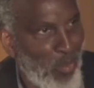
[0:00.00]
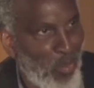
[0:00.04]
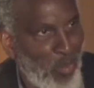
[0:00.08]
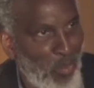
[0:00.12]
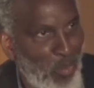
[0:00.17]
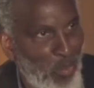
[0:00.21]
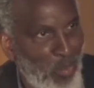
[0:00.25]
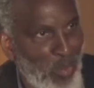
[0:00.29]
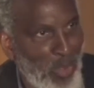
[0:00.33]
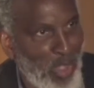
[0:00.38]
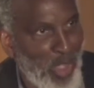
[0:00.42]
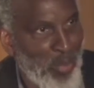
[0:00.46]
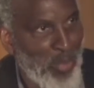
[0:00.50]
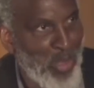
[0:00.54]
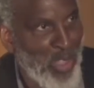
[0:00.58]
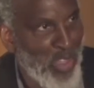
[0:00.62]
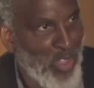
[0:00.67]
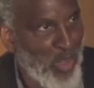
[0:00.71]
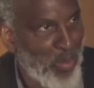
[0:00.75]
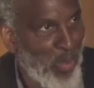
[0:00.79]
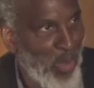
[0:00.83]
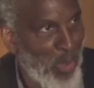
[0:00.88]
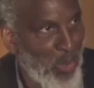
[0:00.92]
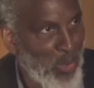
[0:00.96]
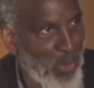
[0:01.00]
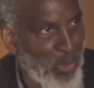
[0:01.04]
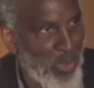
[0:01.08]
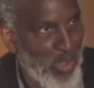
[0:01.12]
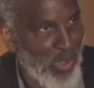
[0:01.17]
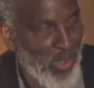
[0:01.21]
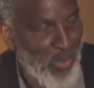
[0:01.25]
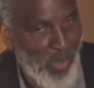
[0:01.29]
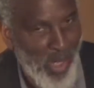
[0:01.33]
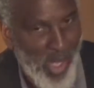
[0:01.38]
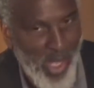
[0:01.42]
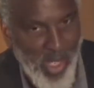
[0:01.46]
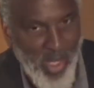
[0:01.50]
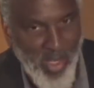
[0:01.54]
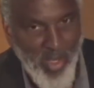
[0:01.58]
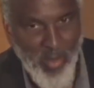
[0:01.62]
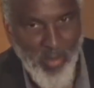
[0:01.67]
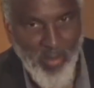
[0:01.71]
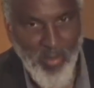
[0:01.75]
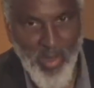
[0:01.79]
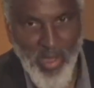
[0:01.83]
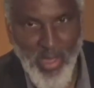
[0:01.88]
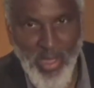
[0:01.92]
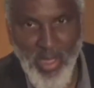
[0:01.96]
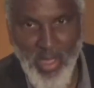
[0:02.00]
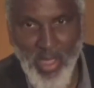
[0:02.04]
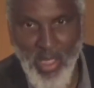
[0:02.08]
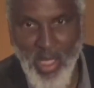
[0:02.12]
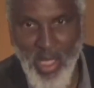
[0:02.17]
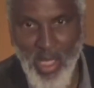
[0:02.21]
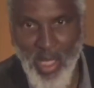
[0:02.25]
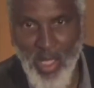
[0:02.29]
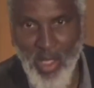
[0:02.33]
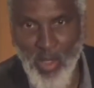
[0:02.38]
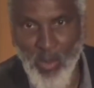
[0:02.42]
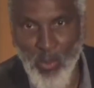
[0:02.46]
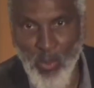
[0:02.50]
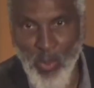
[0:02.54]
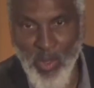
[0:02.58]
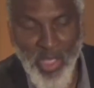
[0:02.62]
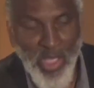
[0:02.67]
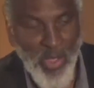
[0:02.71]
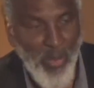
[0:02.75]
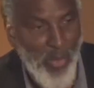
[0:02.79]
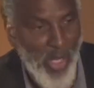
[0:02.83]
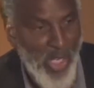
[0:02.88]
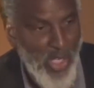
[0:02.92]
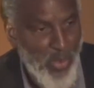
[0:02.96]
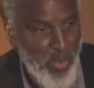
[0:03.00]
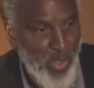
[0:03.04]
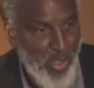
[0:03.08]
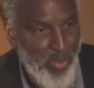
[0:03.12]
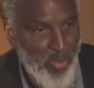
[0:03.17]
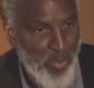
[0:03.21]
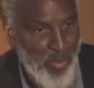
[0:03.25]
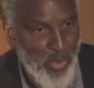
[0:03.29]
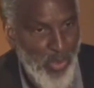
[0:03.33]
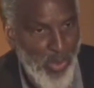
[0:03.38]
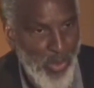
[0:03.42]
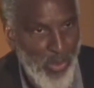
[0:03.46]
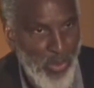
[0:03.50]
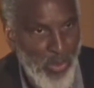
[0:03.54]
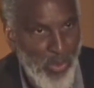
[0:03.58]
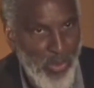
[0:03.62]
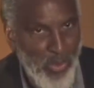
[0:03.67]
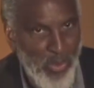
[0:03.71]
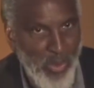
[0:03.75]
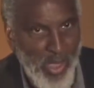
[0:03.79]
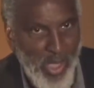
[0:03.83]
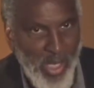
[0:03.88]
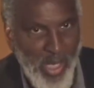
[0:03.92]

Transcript: will they be exposed to crime, will they graduate from school,